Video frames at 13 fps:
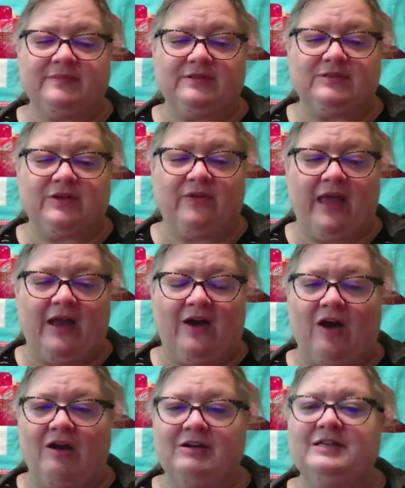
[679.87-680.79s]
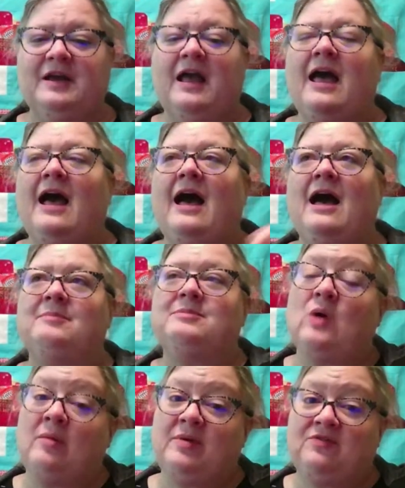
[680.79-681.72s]
So they aren't.
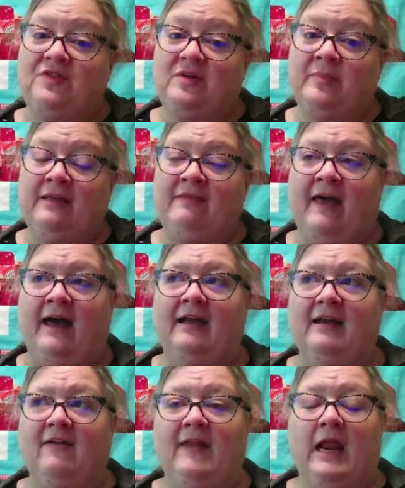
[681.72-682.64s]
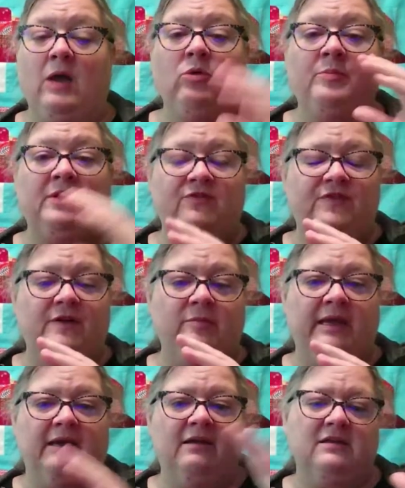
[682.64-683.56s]
So I'll be filming that. And then I will be
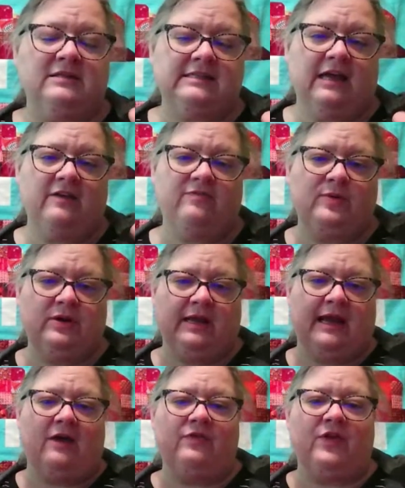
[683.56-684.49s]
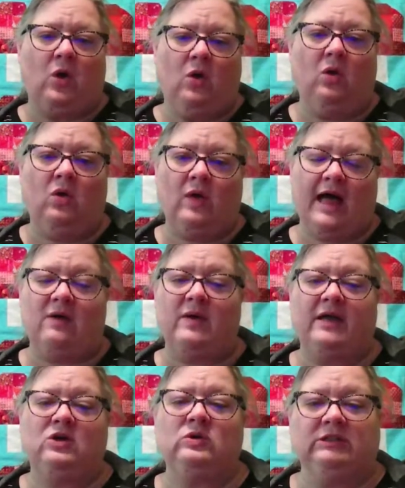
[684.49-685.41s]
filming, instead of putting out the whole how
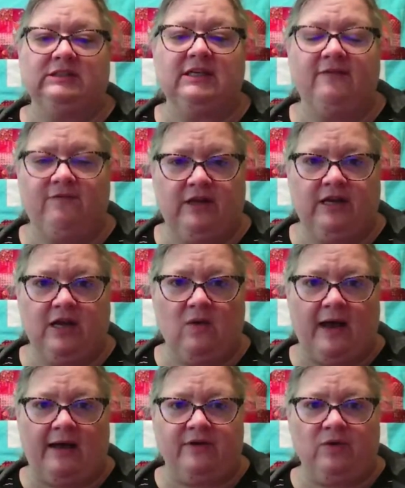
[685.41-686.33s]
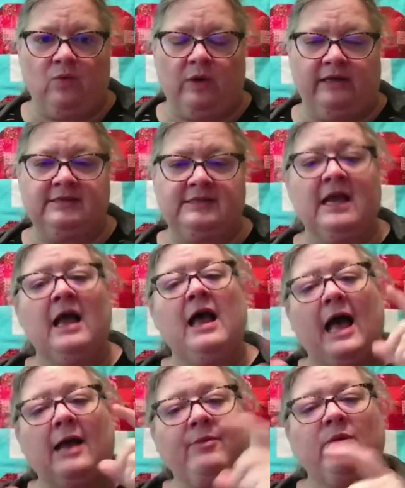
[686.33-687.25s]
I quilted a video out at once,
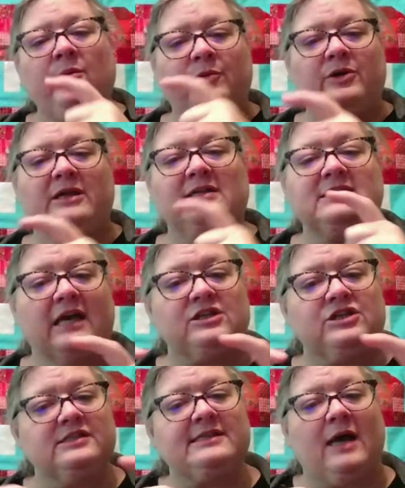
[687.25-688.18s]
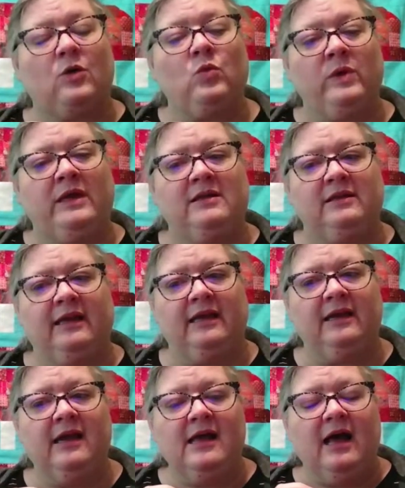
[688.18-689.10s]
I'm going to be putting sections out
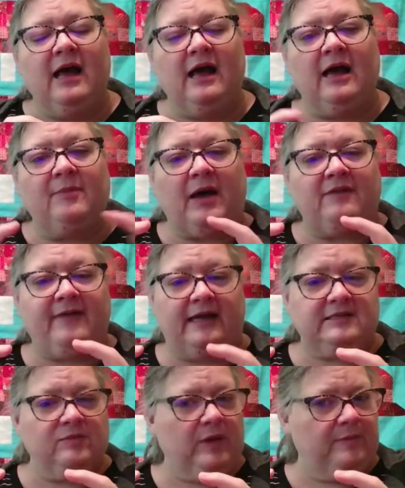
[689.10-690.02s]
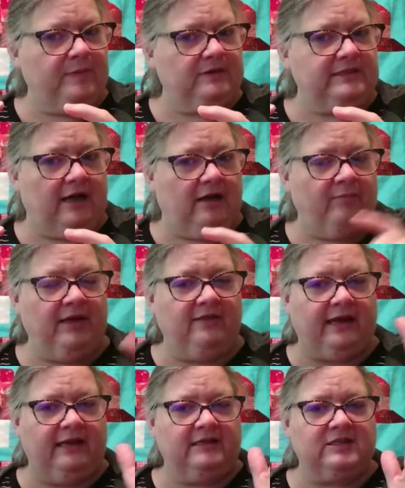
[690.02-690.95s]
weekly. I've had some people tell me
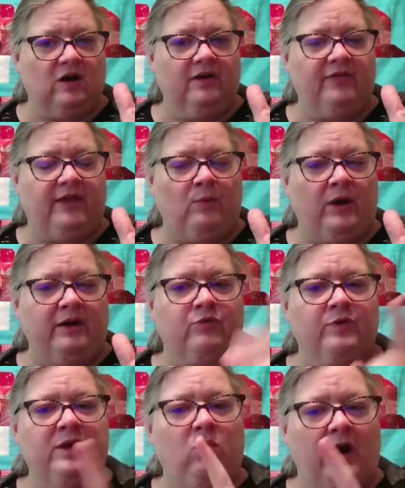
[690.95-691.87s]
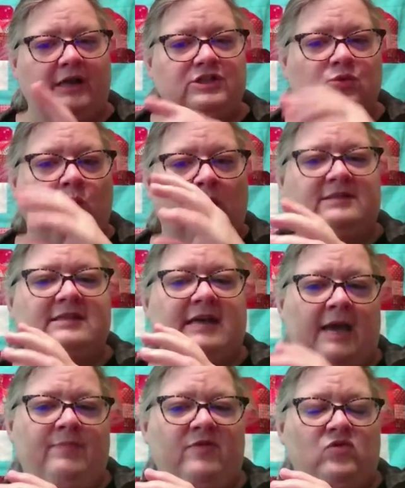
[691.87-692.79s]
that it's hard. They want to rewatch one
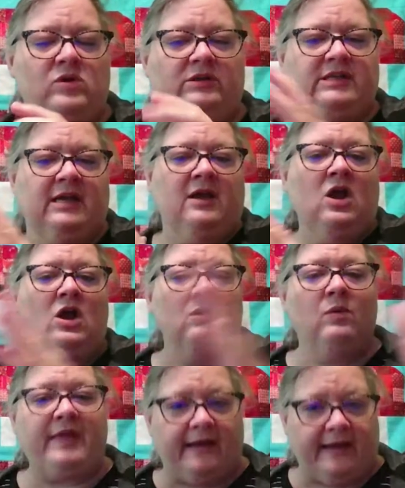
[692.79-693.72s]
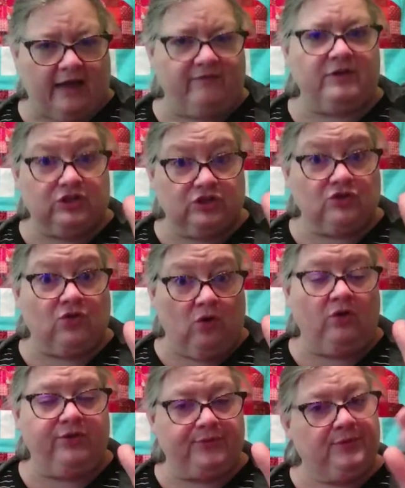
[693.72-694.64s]
type of quilting without having to
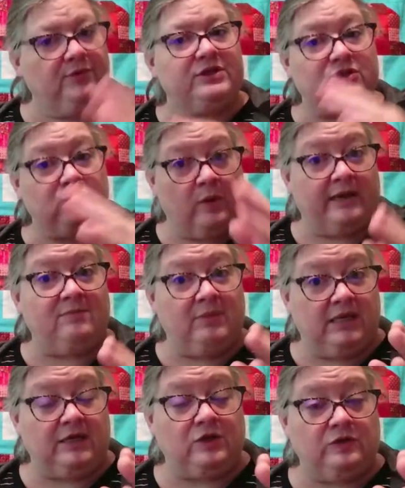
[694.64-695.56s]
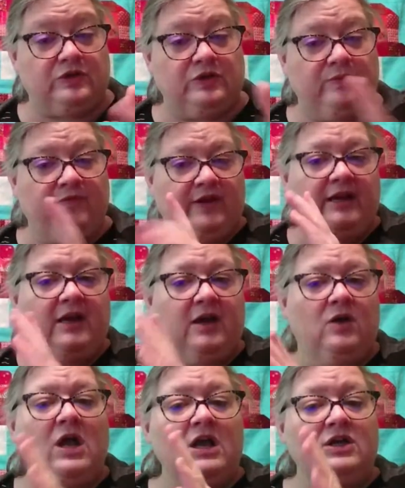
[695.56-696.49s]
scroll through the 20-minute YouTube
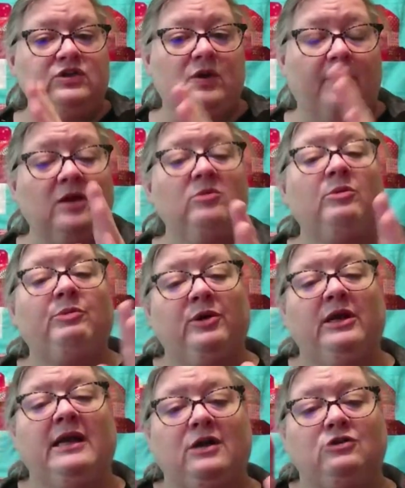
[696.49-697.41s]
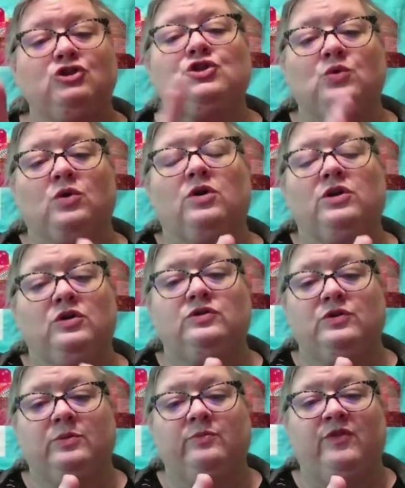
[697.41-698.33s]
video. So I'm going to be putting out shorter
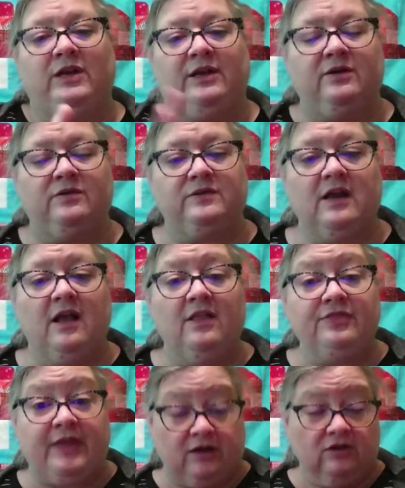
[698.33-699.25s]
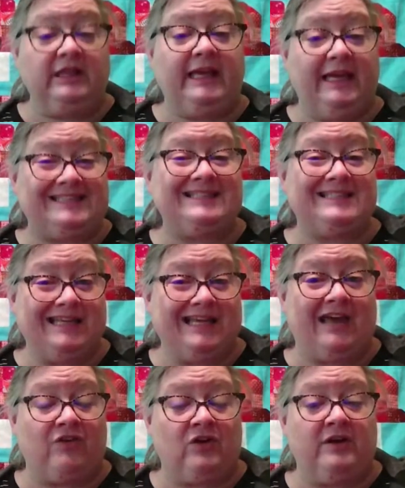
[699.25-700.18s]
YouTube videos that are linked
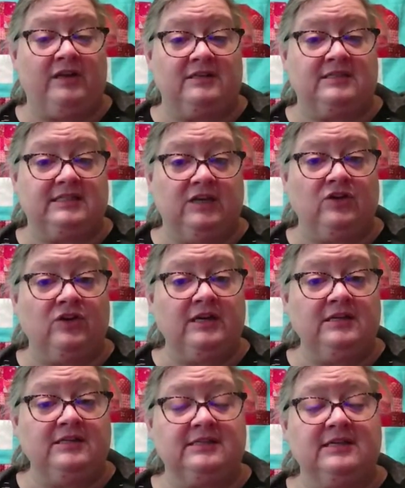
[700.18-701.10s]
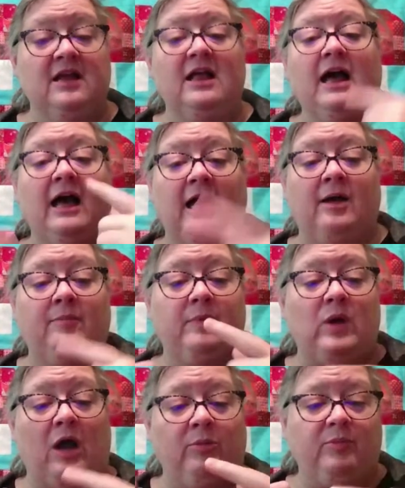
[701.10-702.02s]
together in a series.
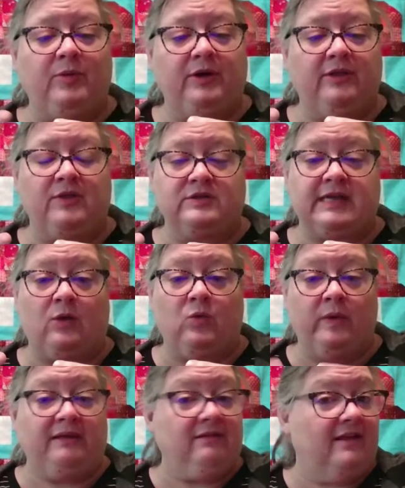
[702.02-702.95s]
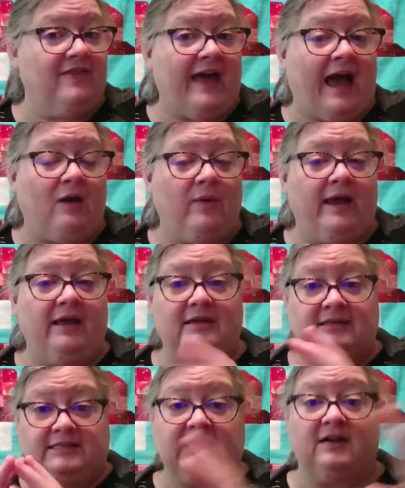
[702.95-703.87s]
I'll be putting those out weekly that way
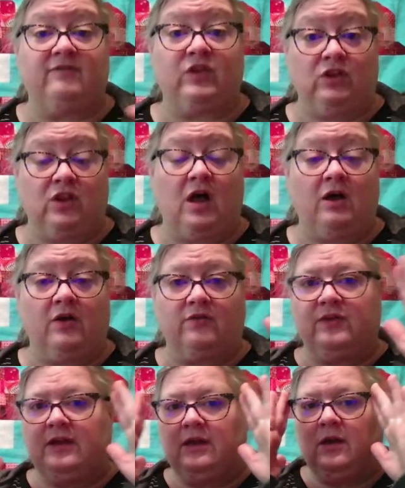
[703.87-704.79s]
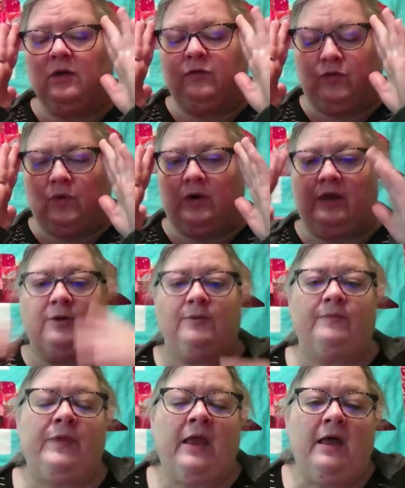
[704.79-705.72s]
instead of the longer video for you.